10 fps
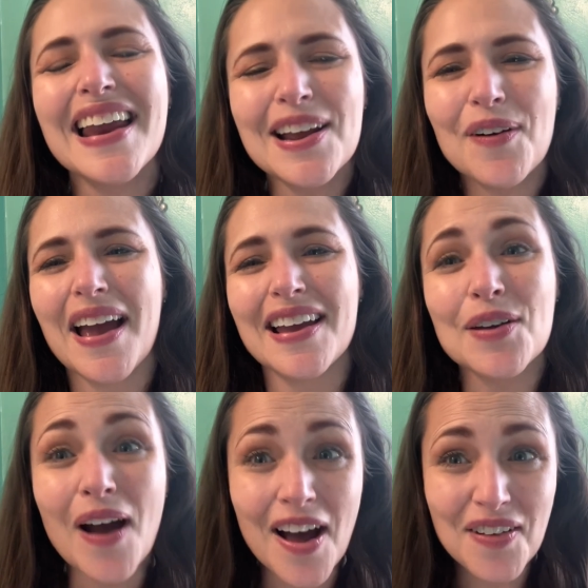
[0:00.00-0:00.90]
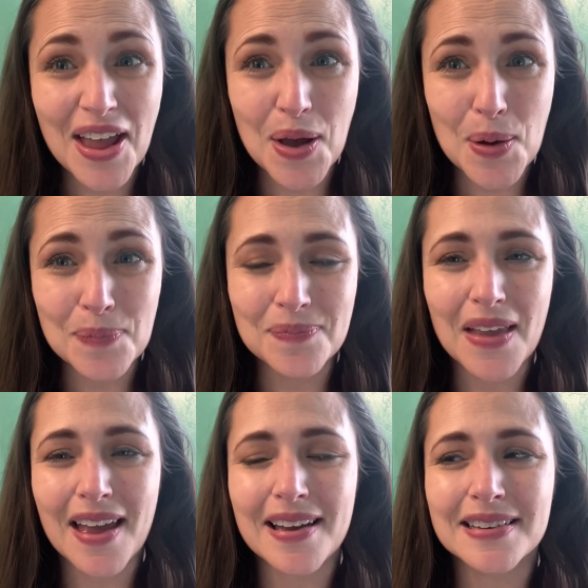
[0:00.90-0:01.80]
Anyway, you have him,
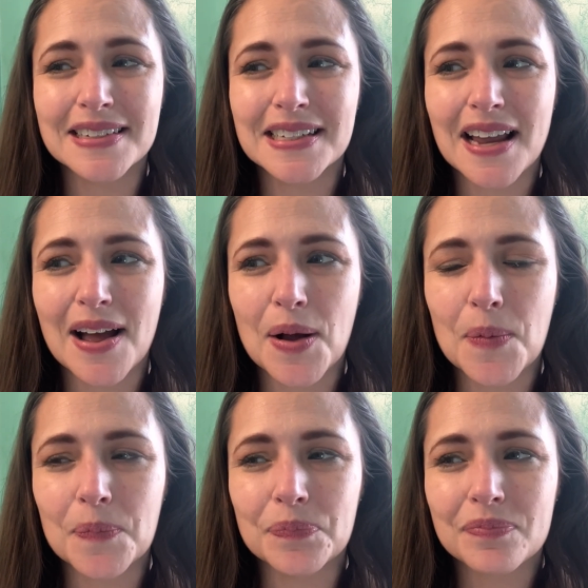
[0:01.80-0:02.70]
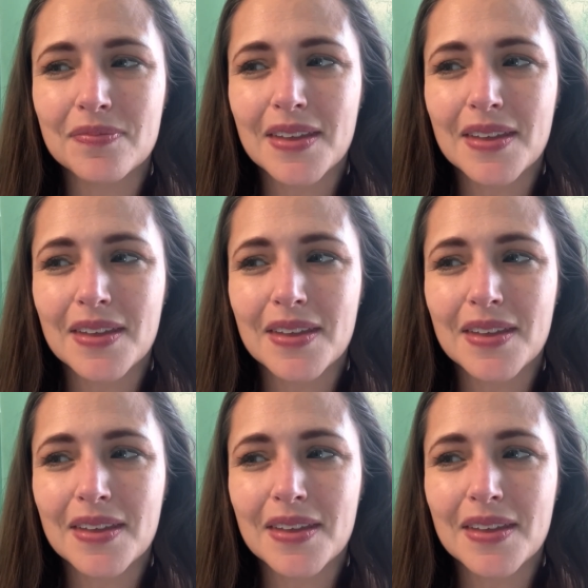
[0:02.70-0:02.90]
and